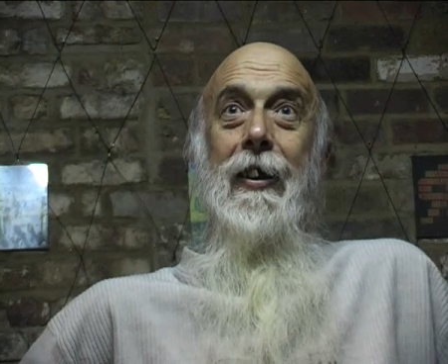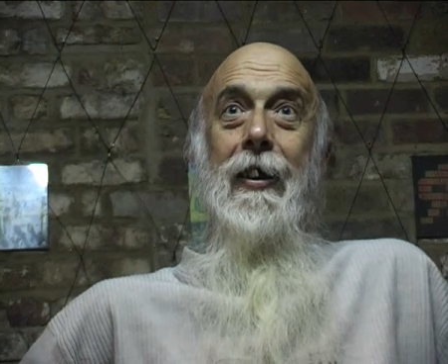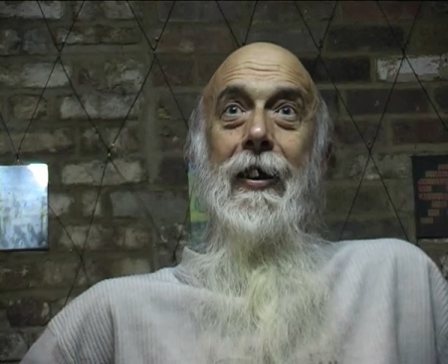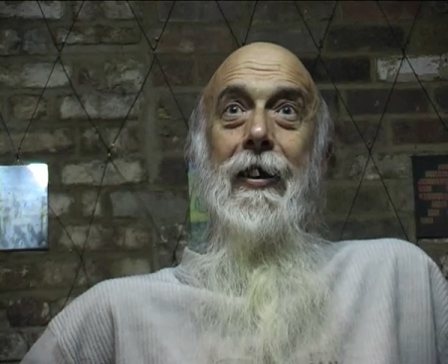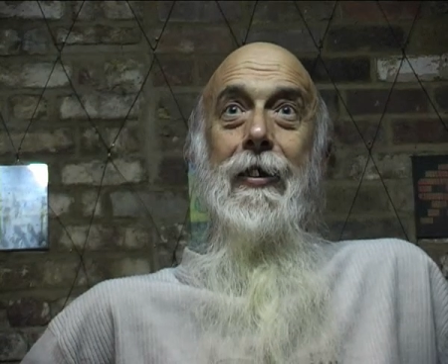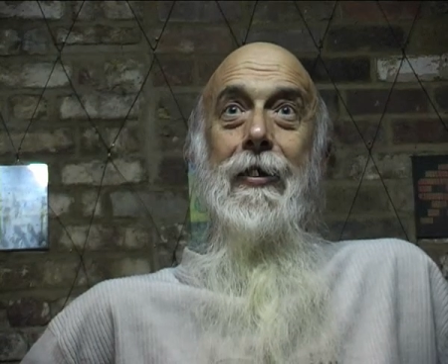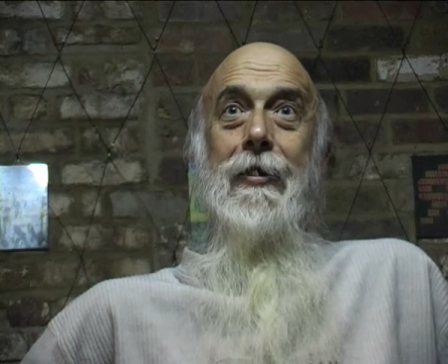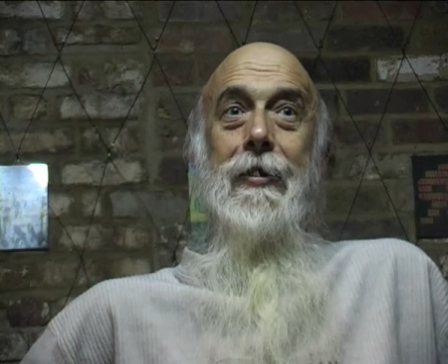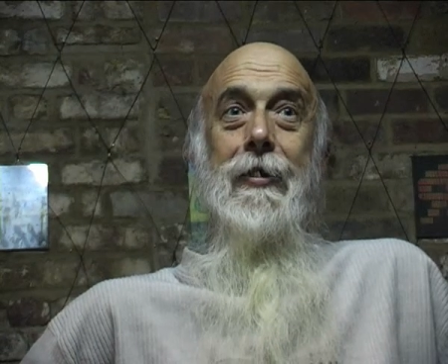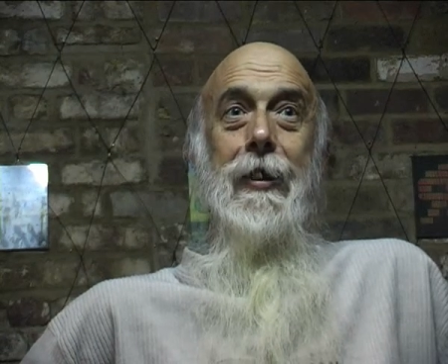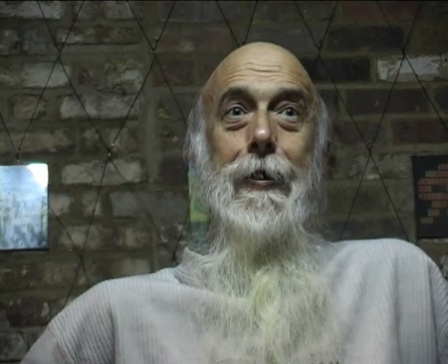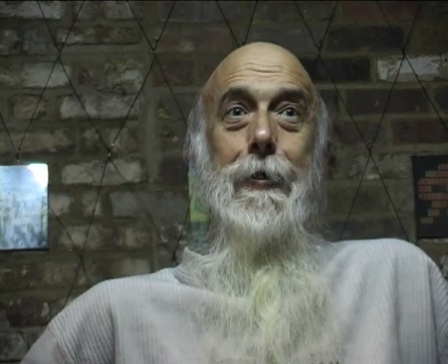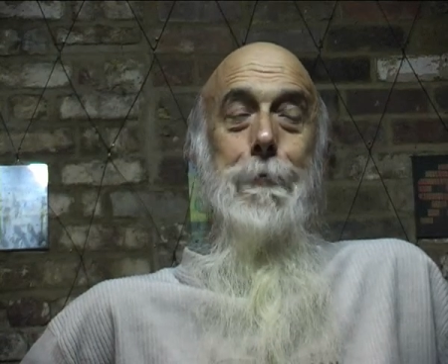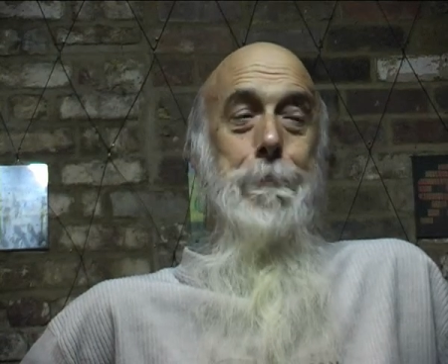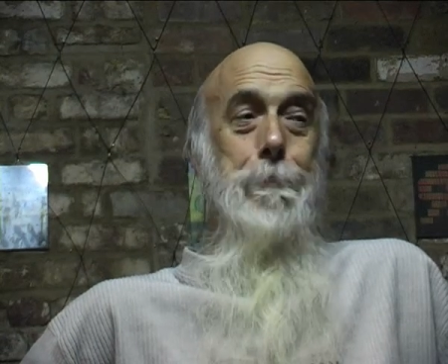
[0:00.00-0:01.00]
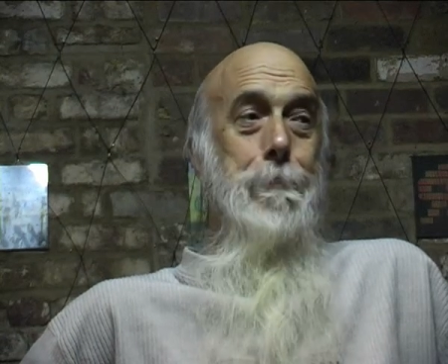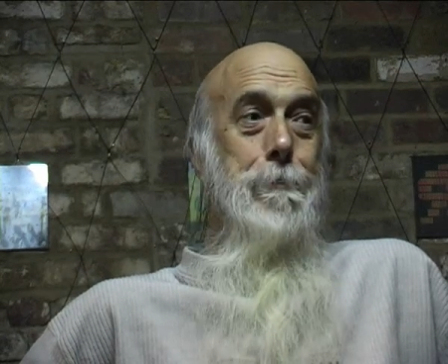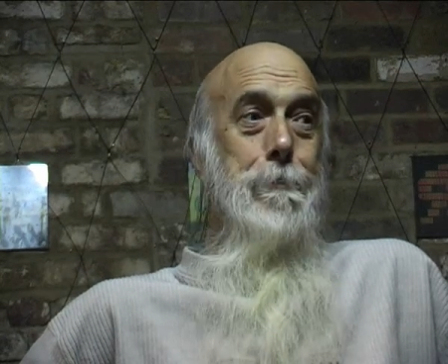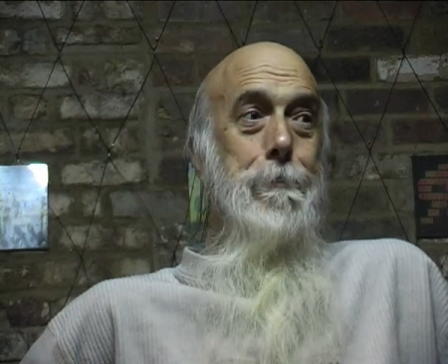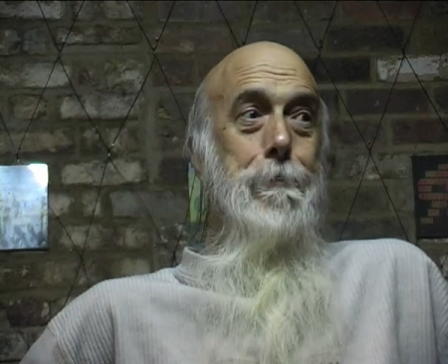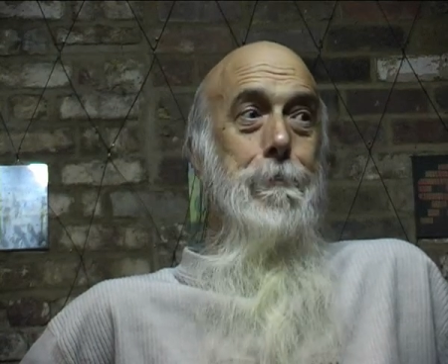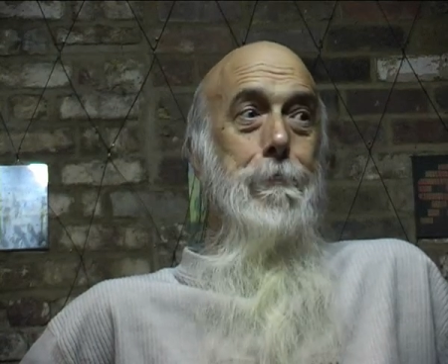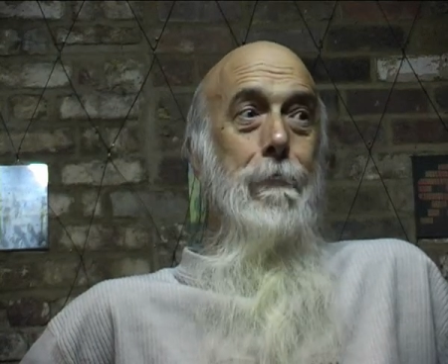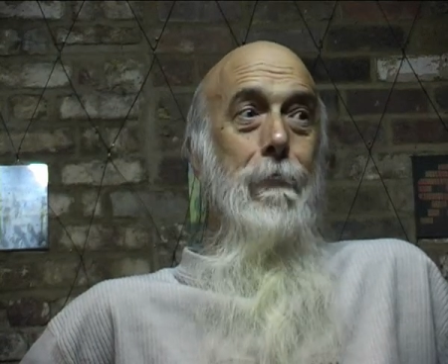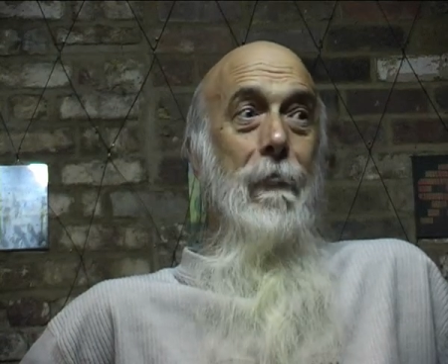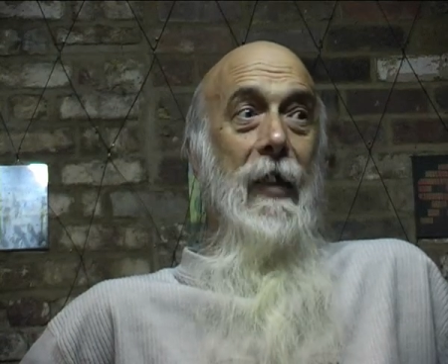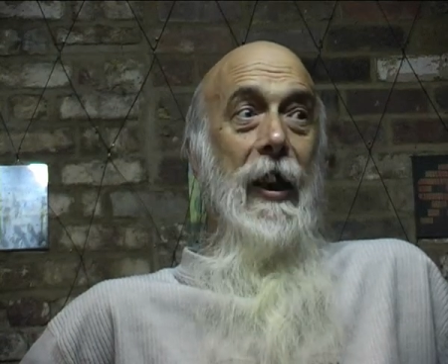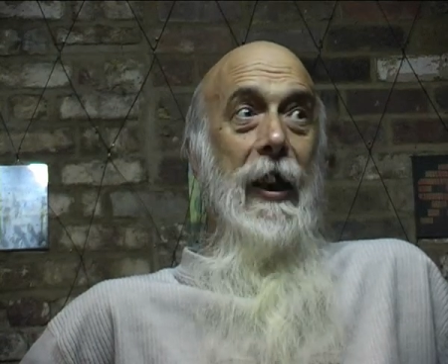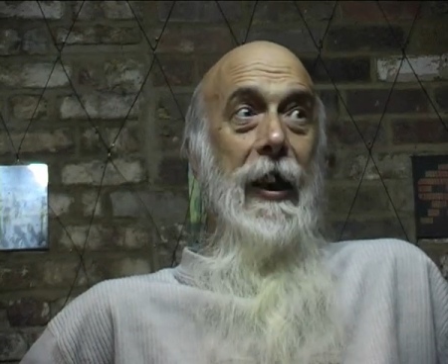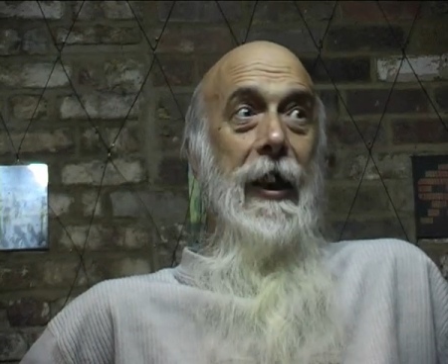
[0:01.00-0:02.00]
And
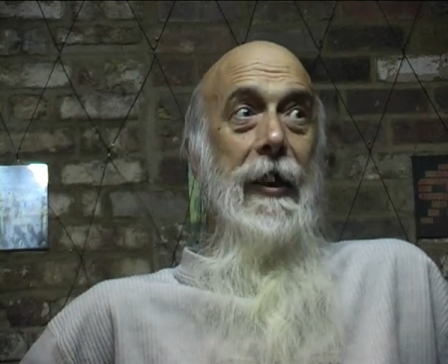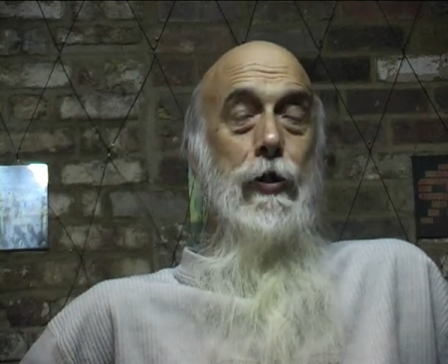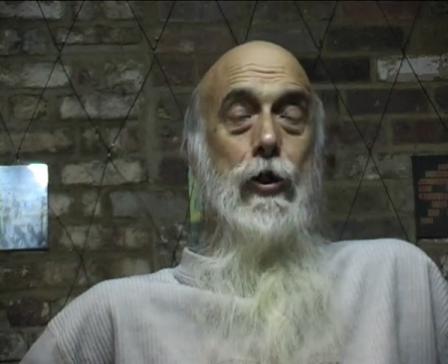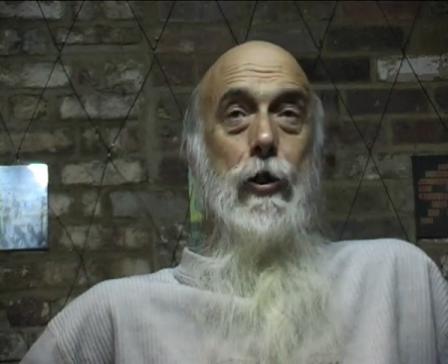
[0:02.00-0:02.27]
it's